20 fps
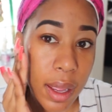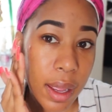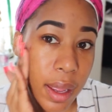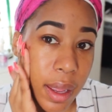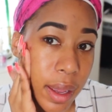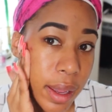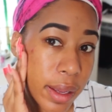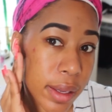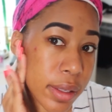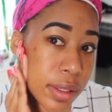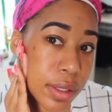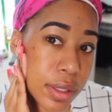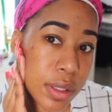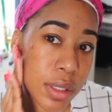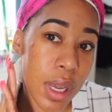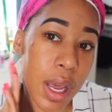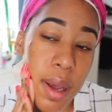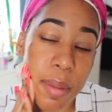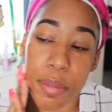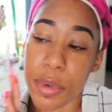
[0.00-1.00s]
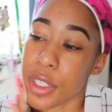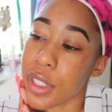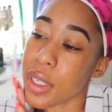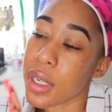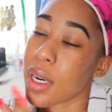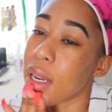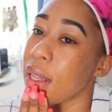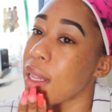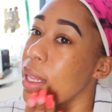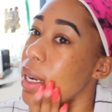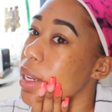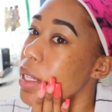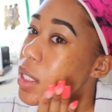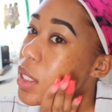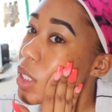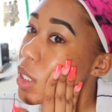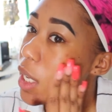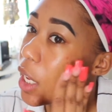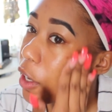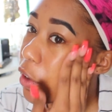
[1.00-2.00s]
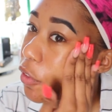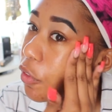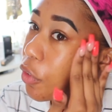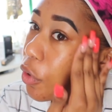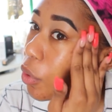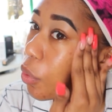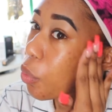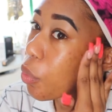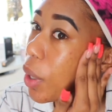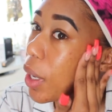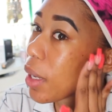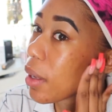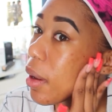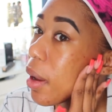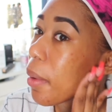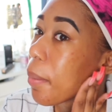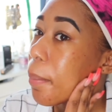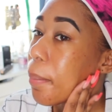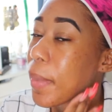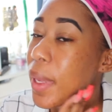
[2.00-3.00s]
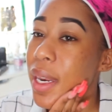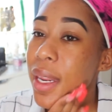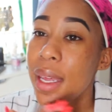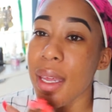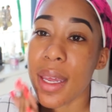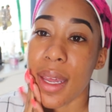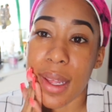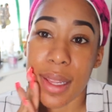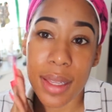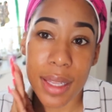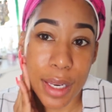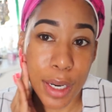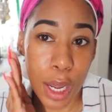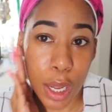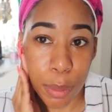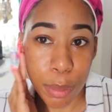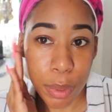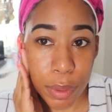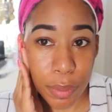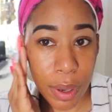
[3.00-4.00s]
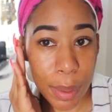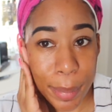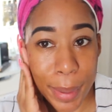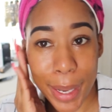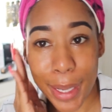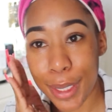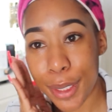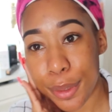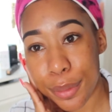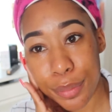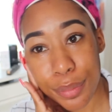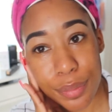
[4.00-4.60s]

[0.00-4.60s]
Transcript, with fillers: and I'm just gonna let it sit for one minute and then I'll be right back.